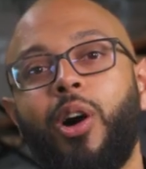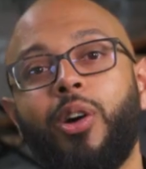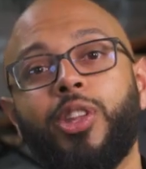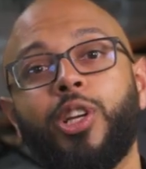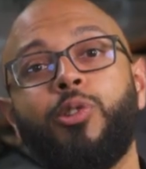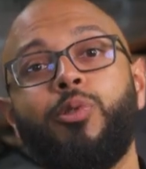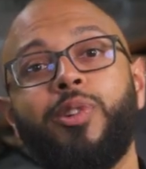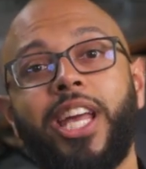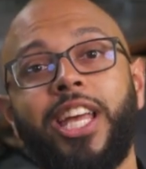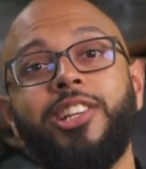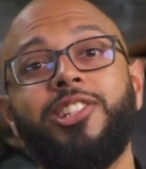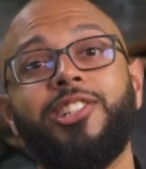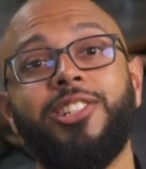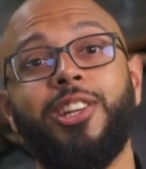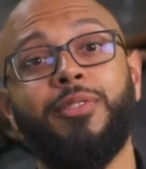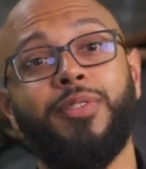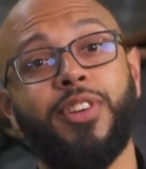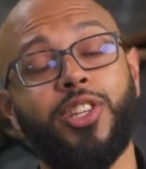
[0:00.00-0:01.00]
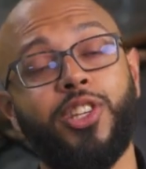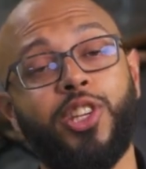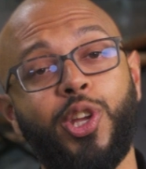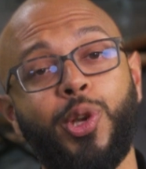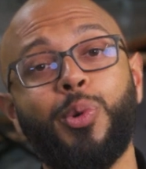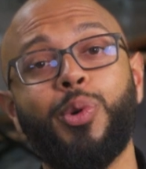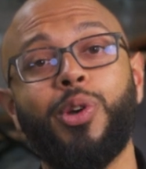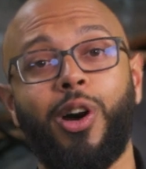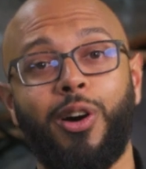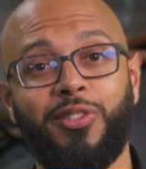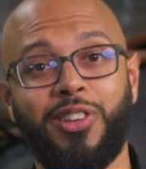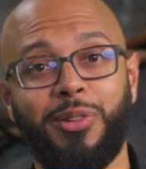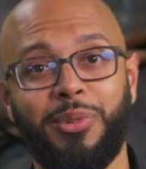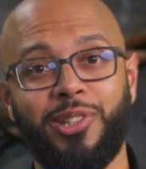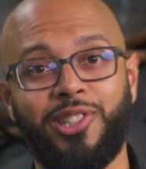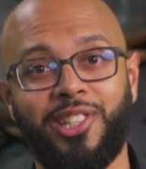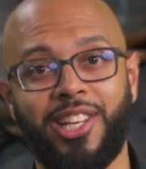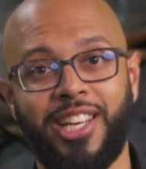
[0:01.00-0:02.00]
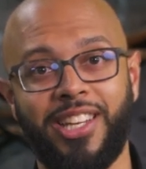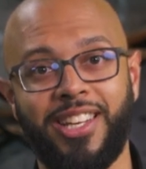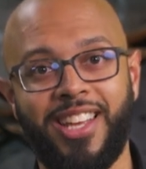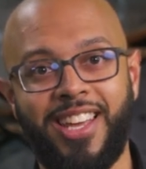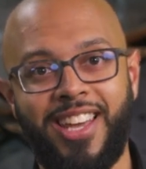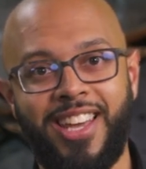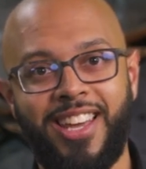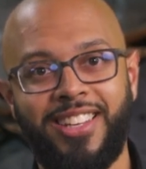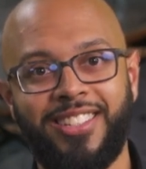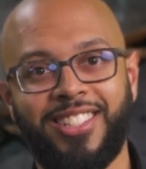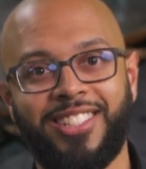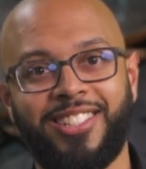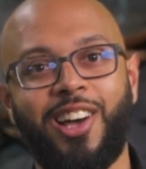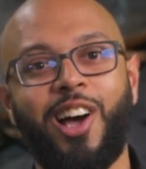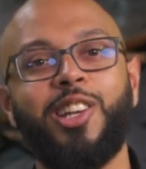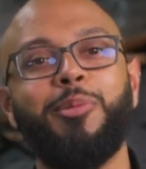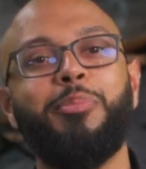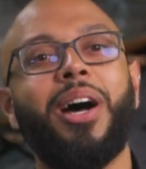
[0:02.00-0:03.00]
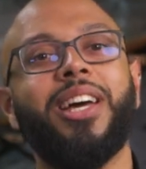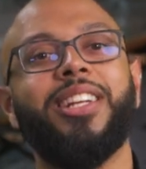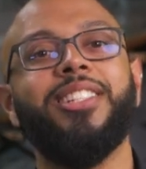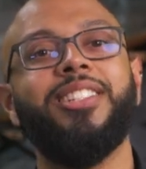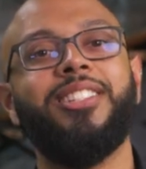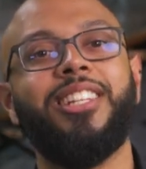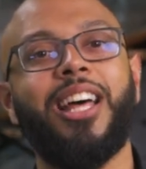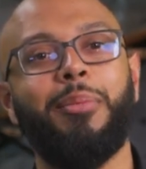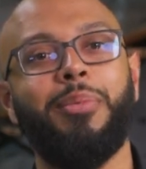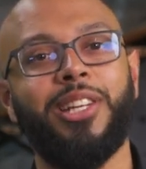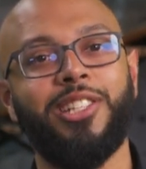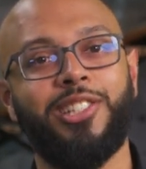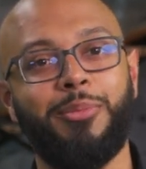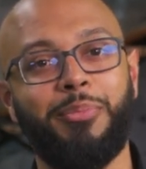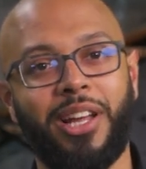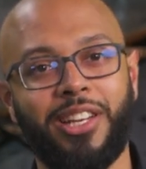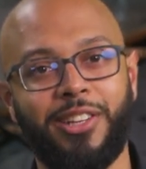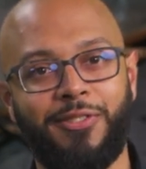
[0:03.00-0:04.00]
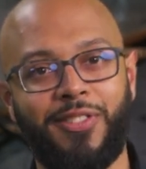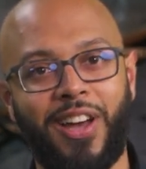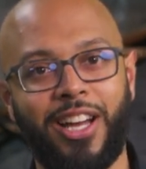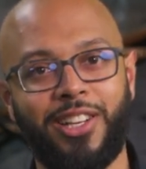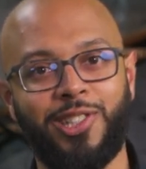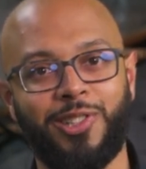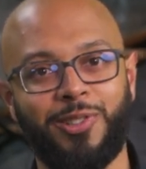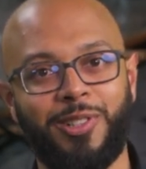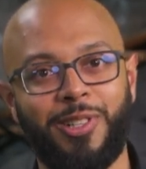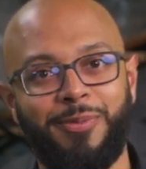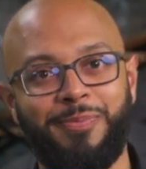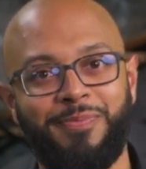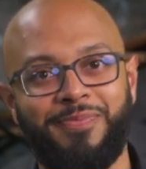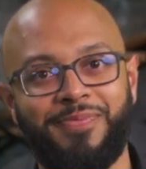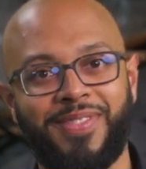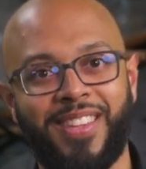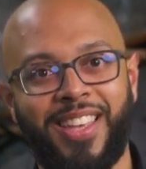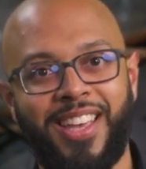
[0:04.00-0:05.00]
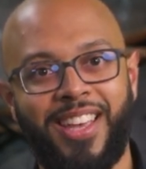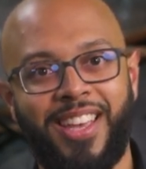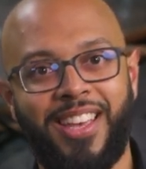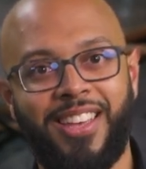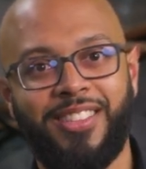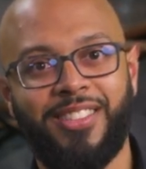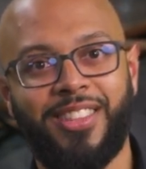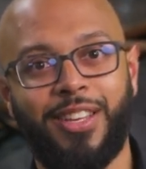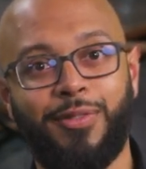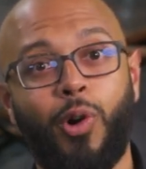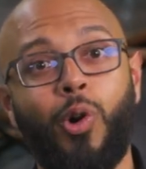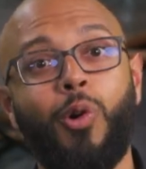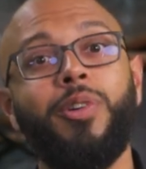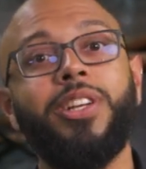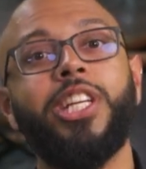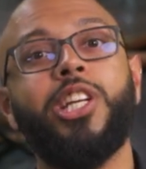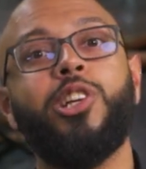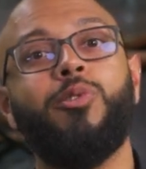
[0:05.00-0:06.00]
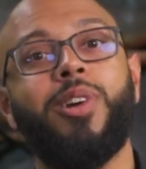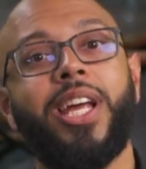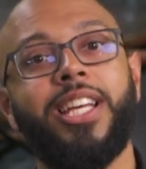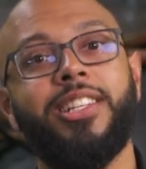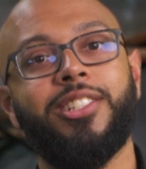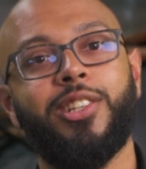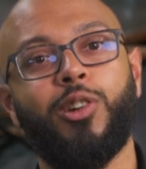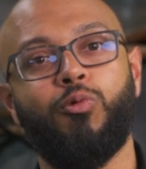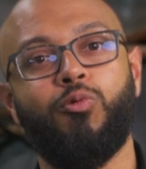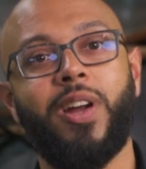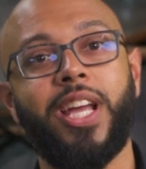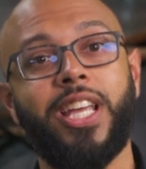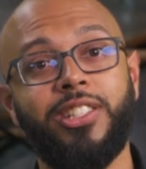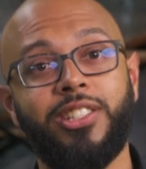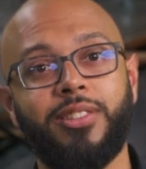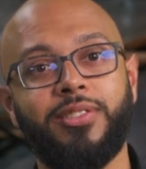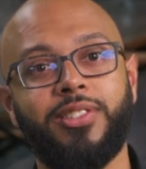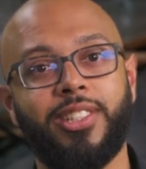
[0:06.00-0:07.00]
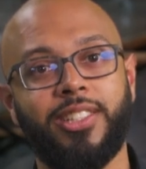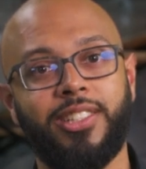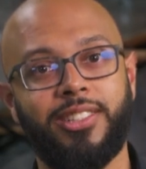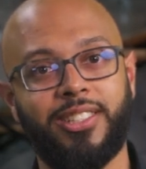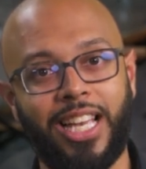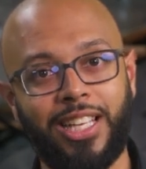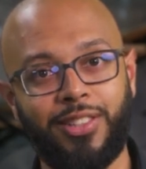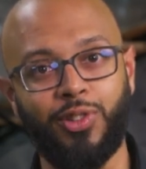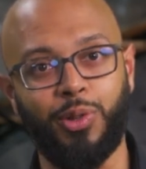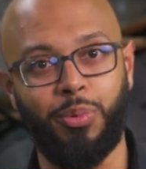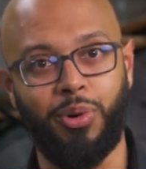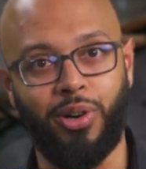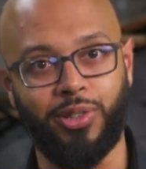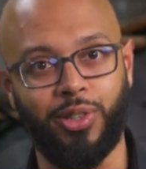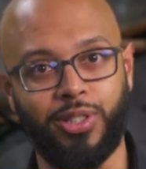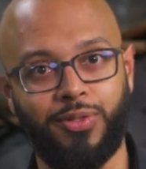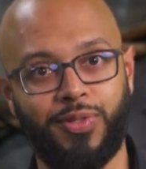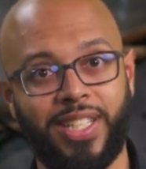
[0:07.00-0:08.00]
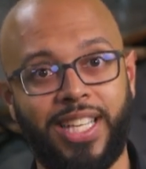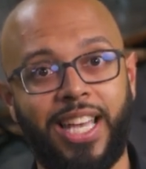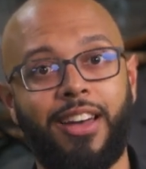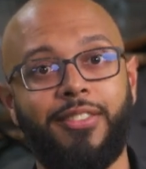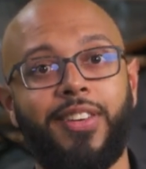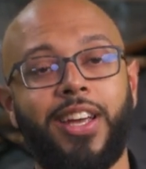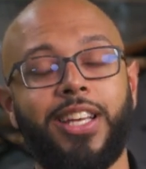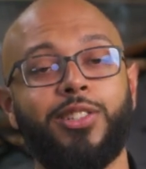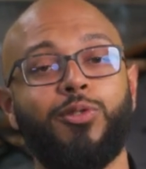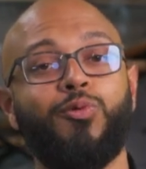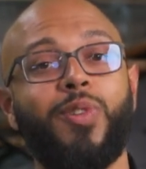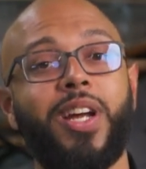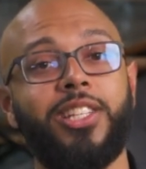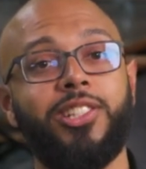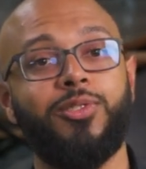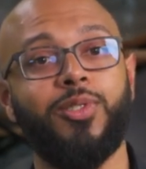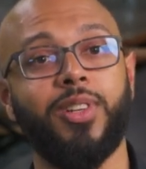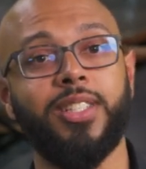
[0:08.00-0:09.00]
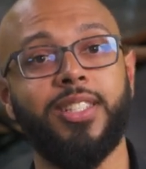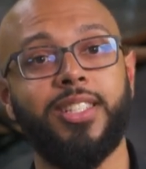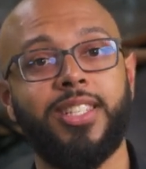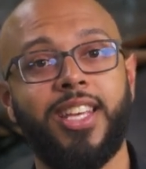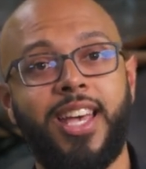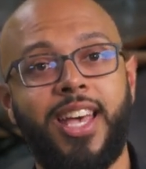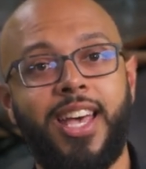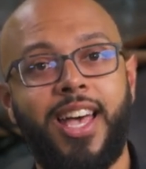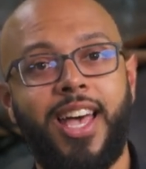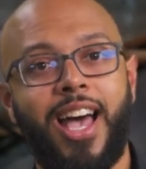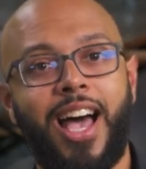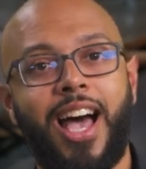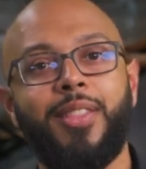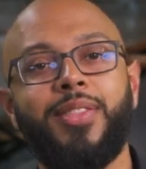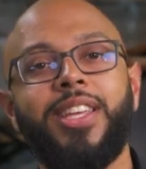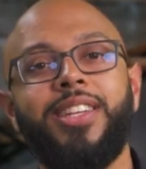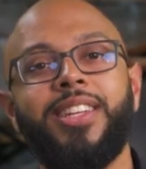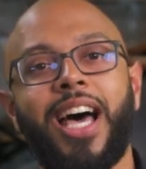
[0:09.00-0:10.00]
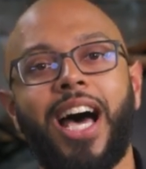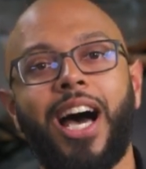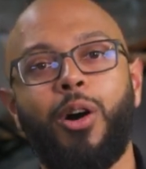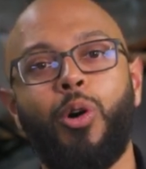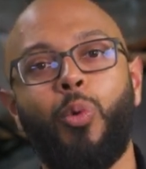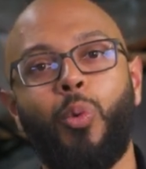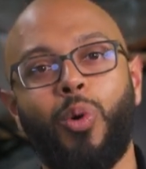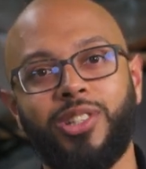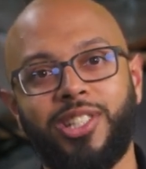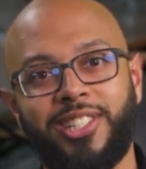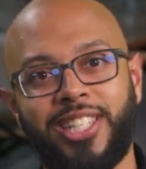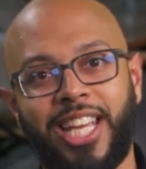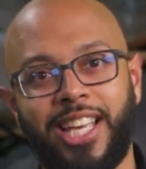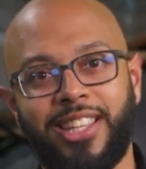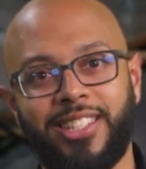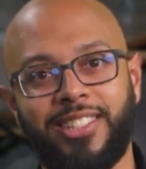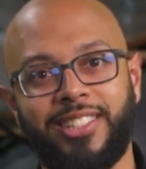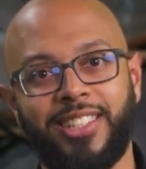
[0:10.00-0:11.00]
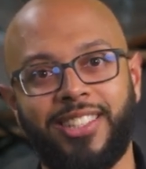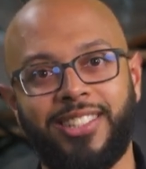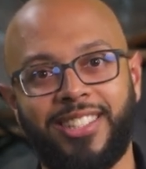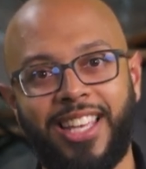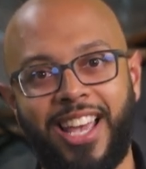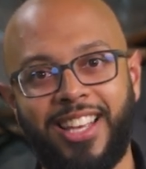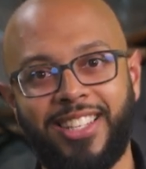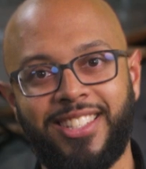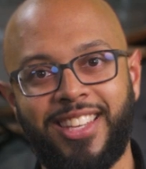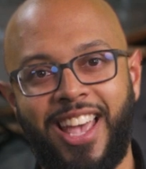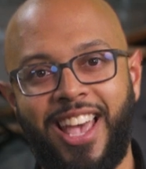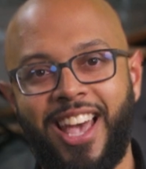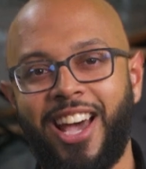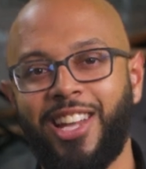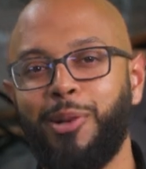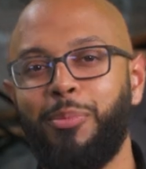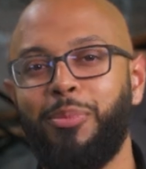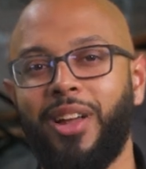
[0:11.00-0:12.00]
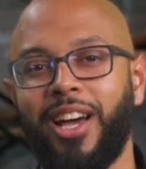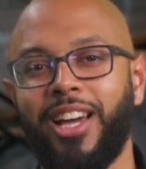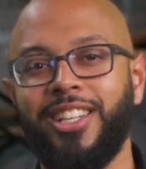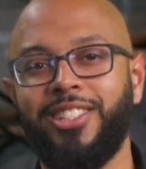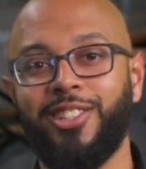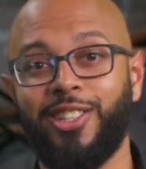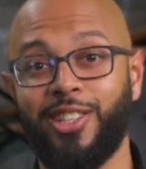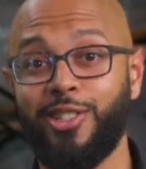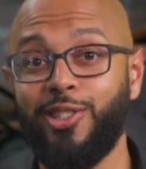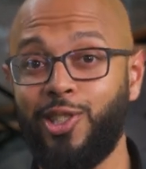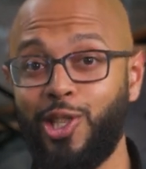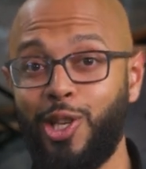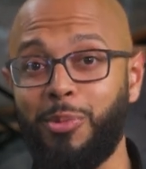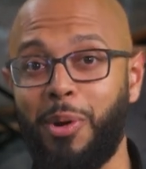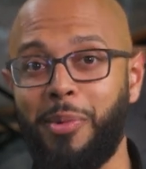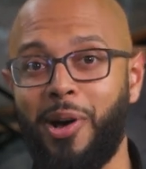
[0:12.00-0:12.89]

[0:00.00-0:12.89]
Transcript: on the creation of a new coffee machine designed by an established manufacturer. They've already created a range of successful products for cafes and restaurants, and they now want to take this success and apply it to the consumer